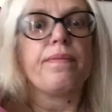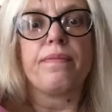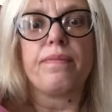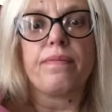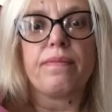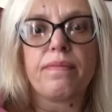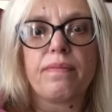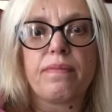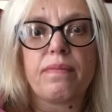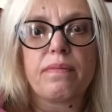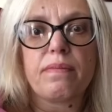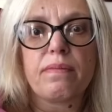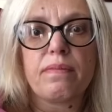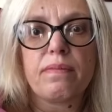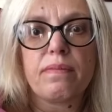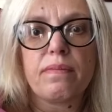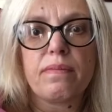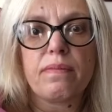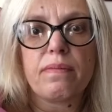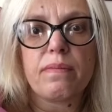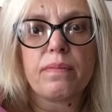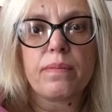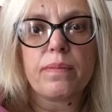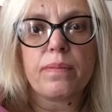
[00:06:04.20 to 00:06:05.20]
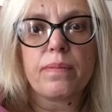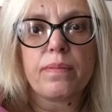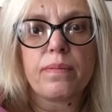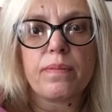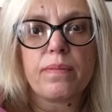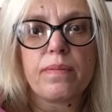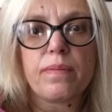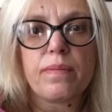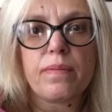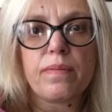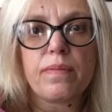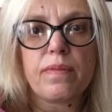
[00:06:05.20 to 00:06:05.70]

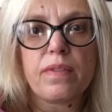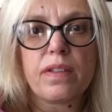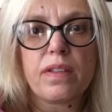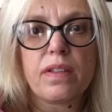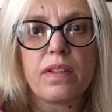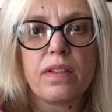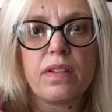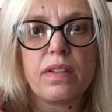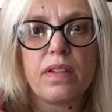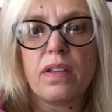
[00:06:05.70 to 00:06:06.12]
No one is speaking in this clip.